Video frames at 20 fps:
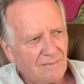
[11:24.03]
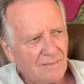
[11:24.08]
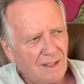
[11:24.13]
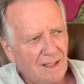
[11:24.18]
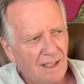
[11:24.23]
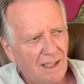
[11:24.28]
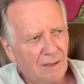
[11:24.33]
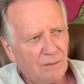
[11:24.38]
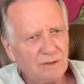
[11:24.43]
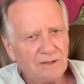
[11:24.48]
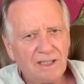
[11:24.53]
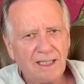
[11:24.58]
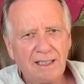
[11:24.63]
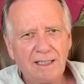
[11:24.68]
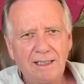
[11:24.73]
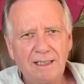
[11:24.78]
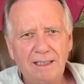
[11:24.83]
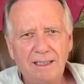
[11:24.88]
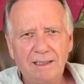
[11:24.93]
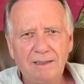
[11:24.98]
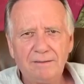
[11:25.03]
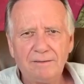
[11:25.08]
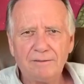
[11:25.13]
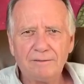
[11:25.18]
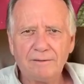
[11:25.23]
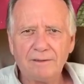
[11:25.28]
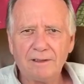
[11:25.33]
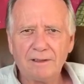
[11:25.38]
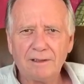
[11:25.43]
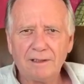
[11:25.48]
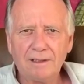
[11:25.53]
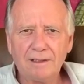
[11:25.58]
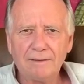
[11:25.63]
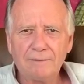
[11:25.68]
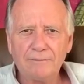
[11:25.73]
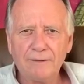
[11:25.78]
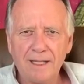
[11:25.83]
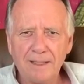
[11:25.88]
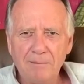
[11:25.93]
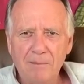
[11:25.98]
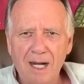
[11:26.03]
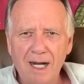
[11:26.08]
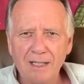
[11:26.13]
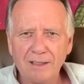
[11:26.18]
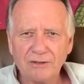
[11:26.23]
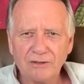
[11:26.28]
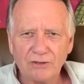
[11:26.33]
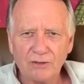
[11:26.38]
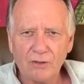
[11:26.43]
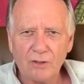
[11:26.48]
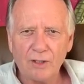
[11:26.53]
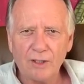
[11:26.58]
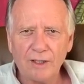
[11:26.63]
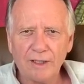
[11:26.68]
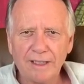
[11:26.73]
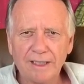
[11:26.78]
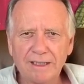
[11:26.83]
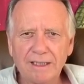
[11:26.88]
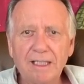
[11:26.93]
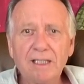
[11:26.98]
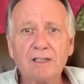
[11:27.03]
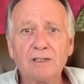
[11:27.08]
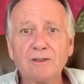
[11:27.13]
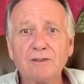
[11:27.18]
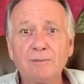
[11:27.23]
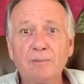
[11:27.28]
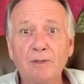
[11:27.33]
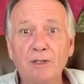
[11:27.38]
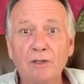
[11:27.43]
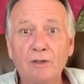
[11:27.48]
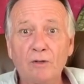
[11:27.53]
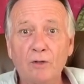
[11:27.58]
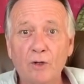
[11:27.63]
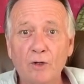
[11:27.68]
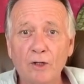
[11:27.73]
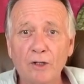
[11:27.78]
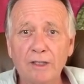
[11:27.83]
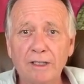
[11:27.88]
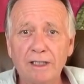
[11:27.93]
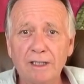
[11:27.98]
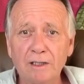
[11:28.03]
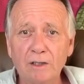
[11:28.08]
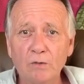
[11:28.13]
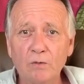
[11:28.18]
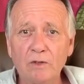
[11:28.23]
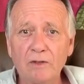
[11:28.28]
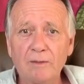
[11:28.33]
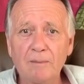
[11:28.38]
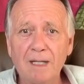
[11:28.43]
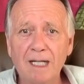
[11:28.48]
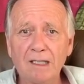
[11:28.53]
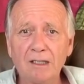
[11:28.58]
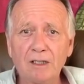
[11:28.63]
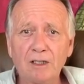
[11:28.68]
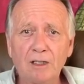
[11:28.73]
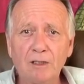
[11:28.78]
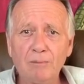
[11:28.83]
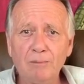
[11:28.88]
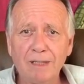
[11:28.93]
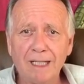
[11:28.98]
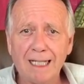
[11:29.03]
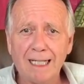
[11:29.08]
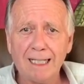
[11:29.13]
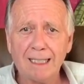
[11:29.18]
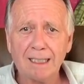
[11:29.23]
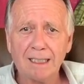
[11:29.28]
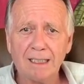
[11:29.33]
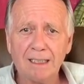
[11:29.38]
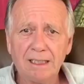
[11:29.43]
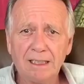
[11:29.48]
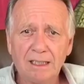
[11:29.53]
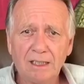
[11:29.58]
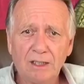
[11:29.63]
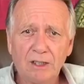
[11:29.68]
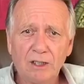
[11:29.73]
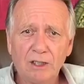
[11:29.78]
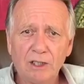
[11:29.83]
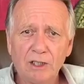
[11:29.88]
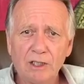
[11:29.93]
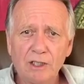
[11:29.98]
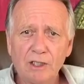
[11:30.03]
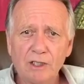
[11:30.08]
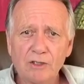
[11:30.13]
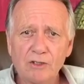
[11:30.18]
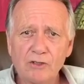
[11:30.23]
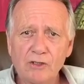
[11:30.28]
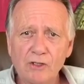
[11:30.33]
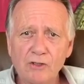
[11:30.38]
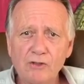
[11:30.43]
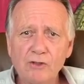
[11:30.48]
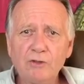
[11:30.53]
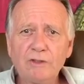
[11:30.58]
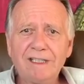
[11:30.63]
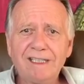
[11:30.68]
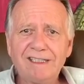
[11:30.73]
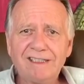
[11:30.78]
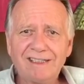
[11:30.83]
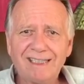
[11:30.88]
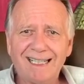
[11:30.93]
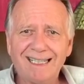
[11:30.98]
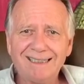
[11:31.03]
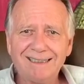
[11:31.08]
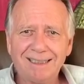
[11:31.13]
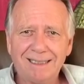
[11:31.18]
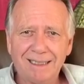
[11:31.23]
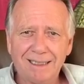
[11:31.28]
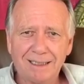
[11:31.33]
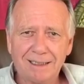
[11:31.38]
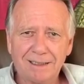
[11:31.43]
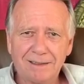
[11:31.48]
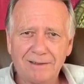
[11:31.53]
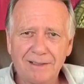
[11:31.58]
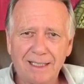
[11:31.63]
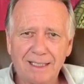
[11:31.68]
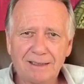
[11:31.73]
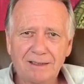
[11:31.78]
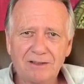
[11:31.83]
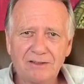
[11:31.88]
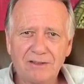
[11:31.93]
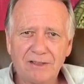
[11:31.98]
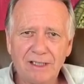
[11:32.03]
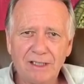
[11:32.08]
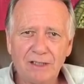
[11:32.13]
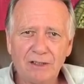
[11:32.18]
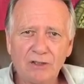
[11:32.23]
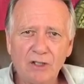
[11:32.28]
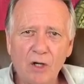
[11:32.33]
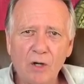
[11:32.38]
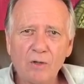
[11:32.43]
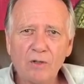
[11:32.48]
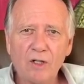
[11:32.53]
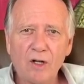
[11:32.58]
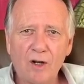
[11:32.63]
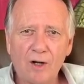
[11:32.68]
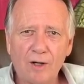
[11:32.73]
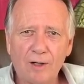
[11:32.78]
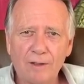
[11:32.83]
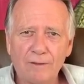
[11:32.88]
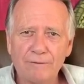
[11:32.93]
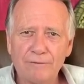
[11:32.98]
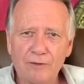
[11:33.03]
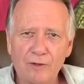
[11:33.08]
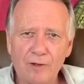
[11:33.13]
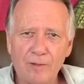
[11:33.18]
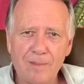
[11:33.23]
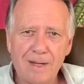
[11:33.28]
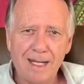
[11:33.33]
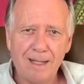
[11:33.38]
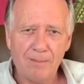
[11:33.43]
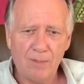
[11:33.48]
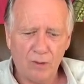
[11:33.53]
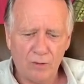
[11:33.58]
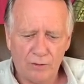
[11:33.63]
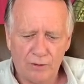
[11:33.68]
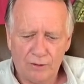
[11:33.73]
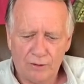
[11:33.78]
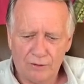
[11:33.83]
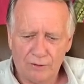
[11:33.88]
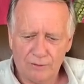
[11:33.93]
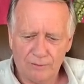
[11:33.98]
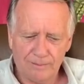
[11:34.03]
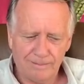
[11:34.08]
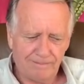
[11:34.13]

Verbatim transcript: I was at a Fred Meyer store in Hillsboro, Oregon with my little black Suzuki Sidekick that's the tow car for my motorhome